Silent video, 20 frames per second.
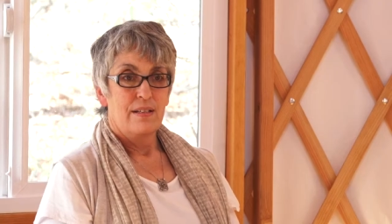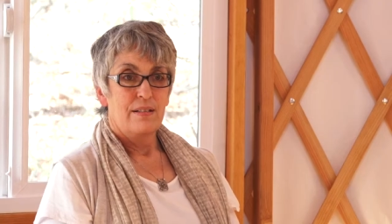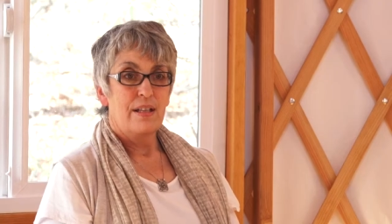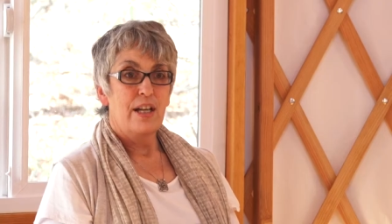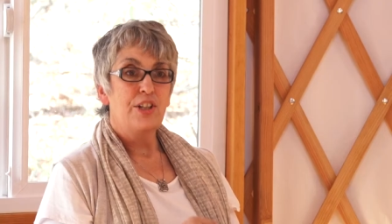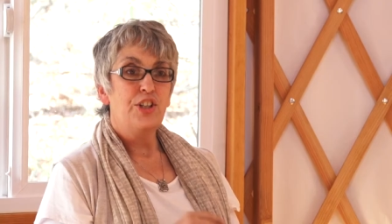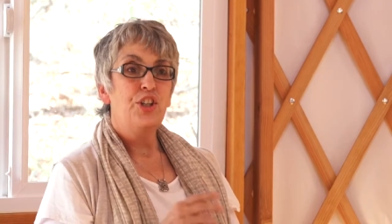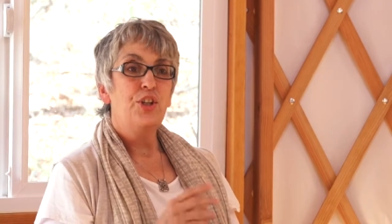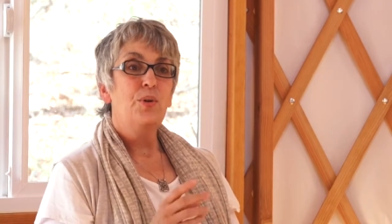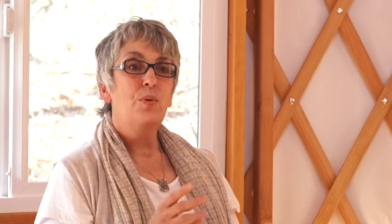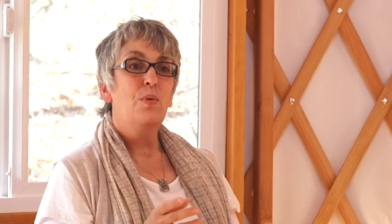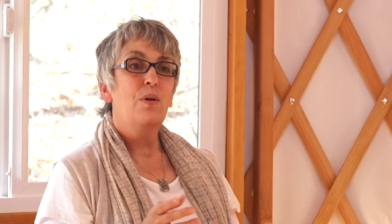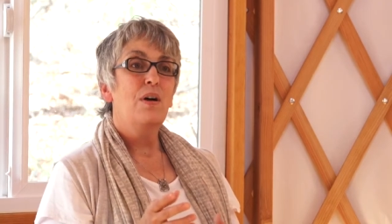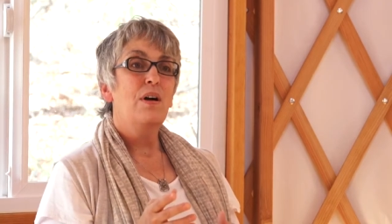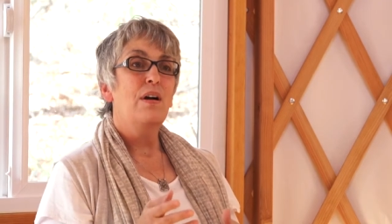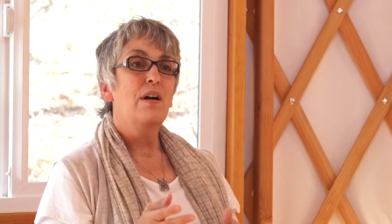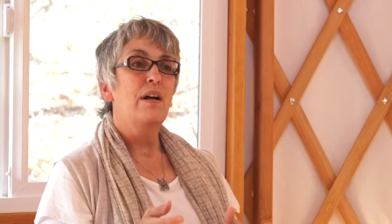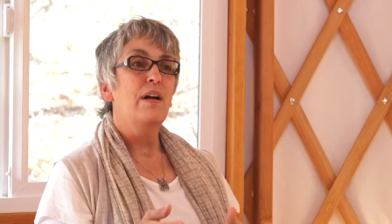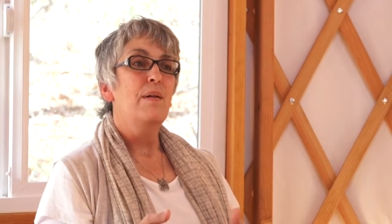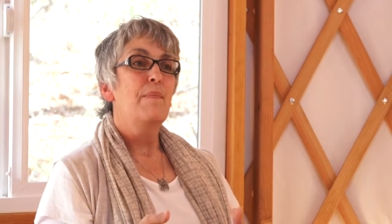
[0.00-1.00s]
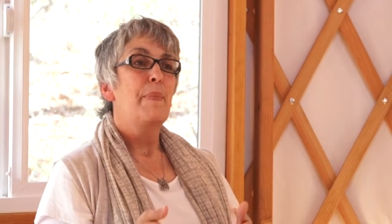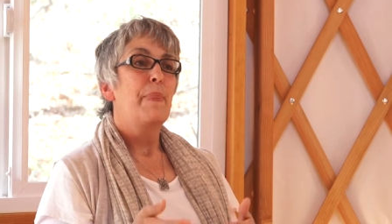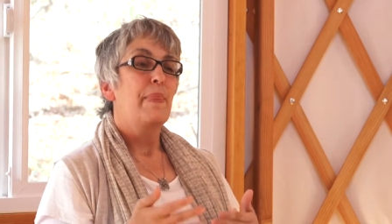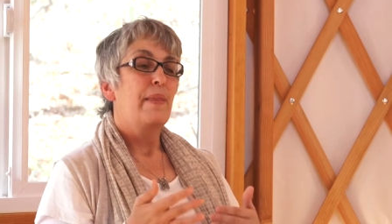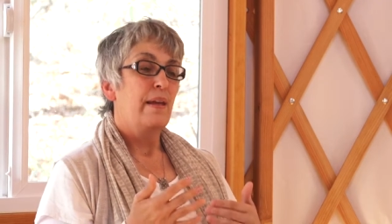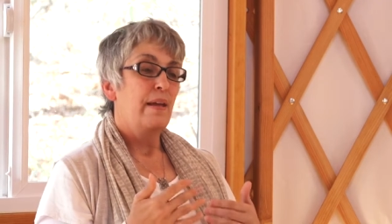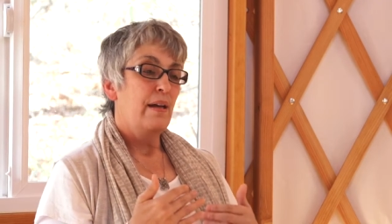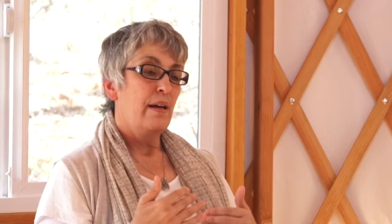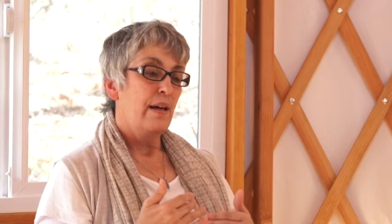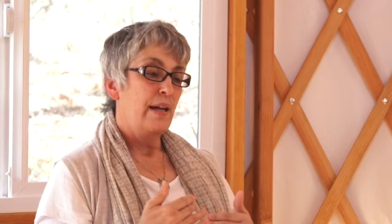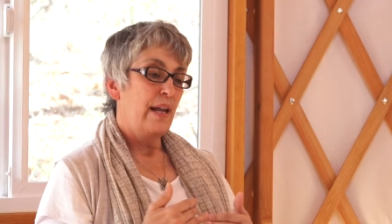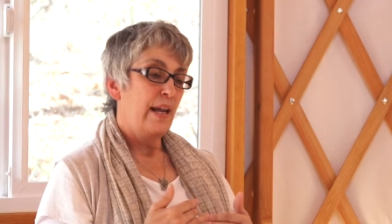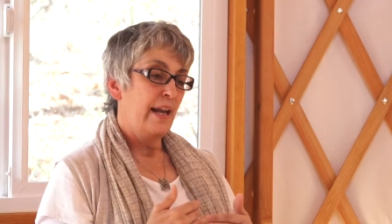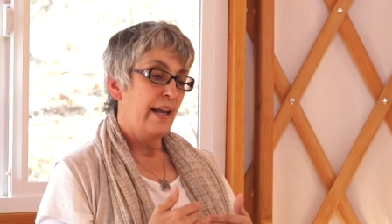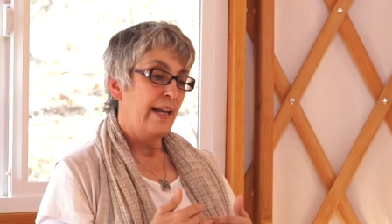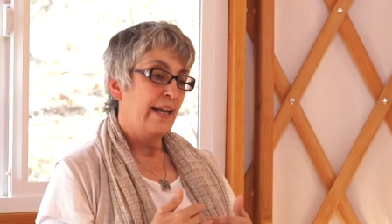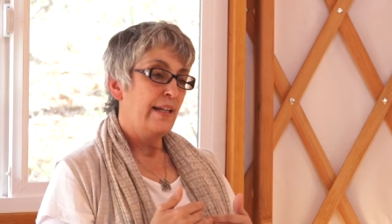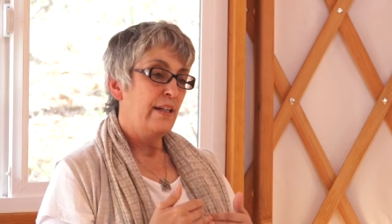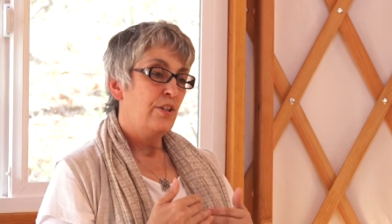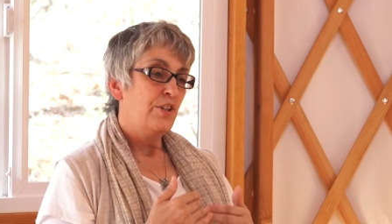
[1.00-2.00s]
that you are
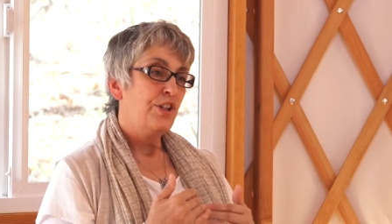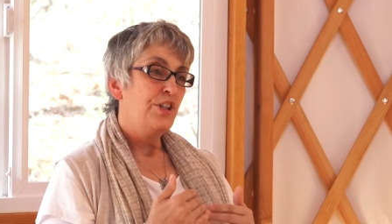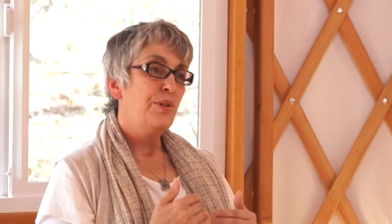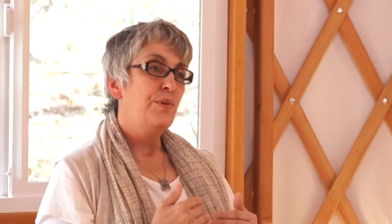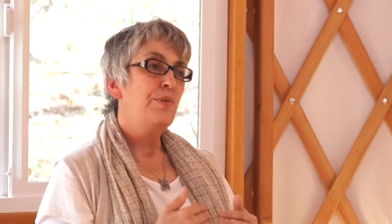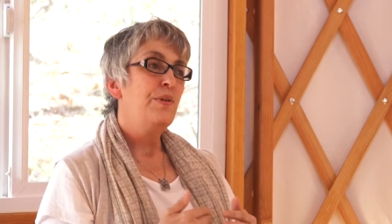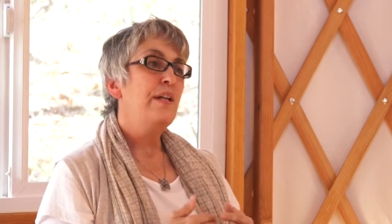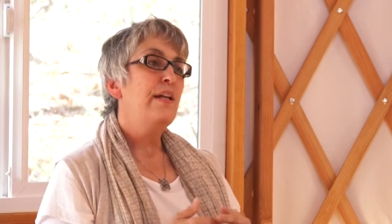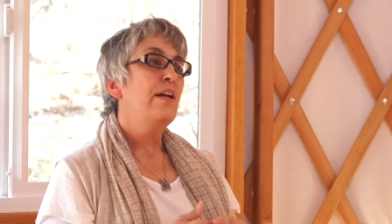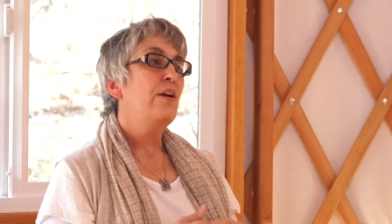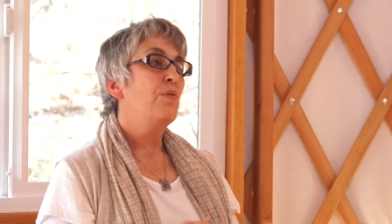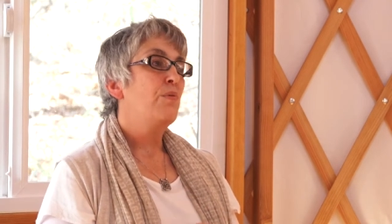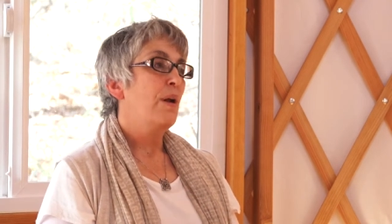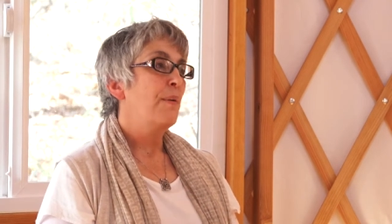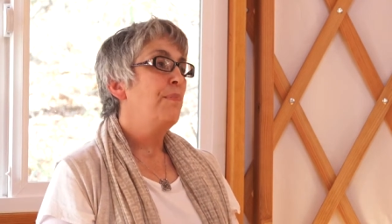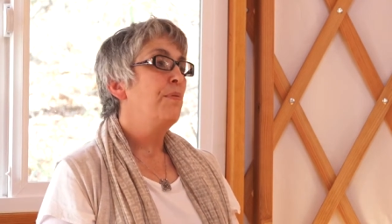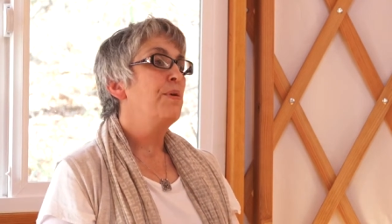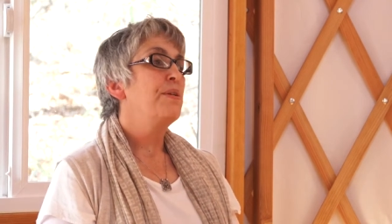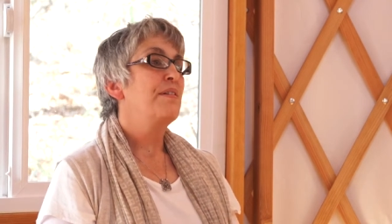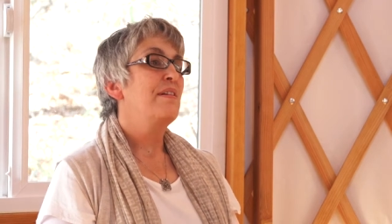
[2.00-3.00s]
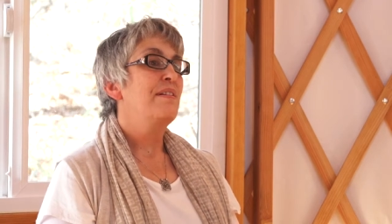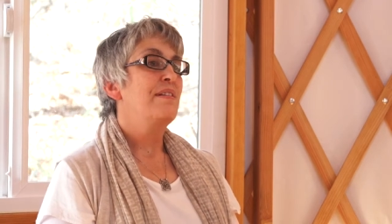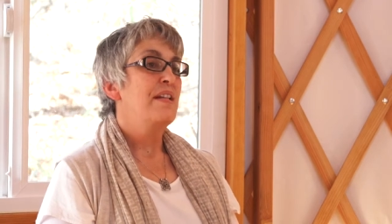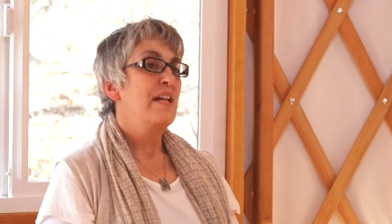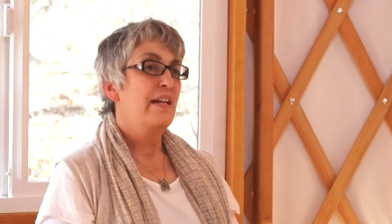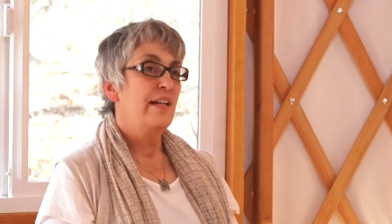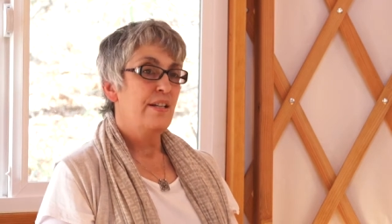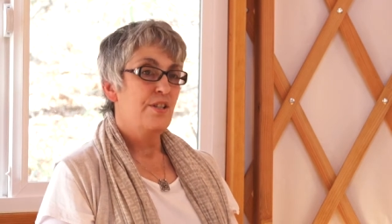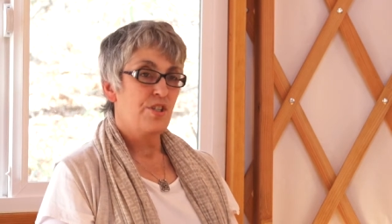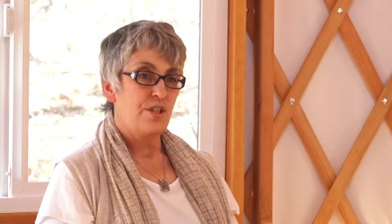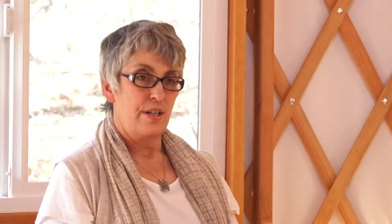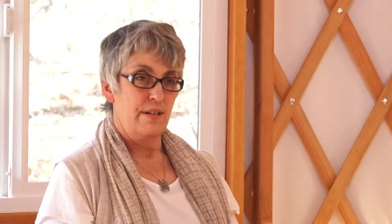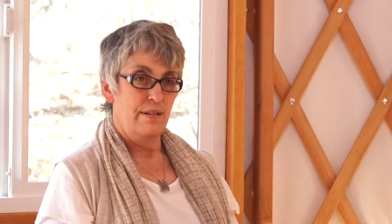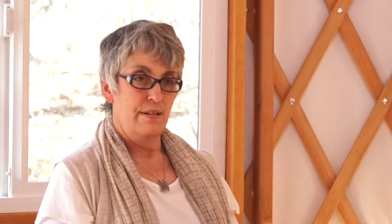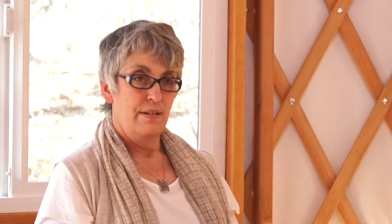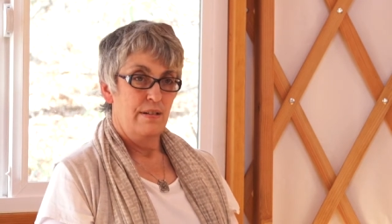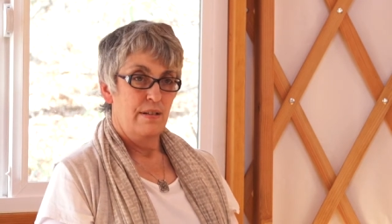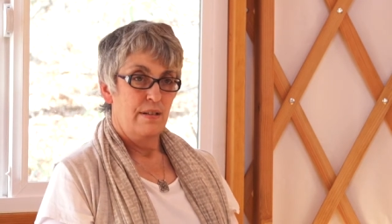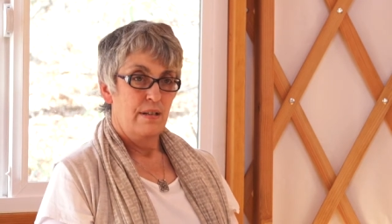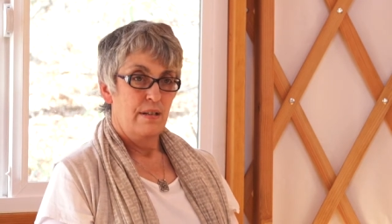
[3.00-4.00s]
a unique representation